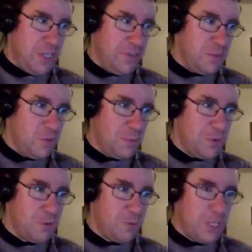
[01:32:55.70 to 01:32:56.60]
Eves and
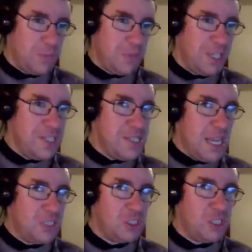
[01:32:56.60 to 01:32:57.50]
Roberto Blake, but he's
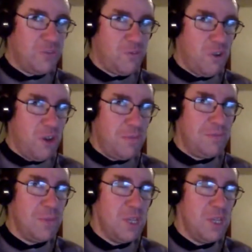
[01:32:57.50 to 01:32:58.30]
actually from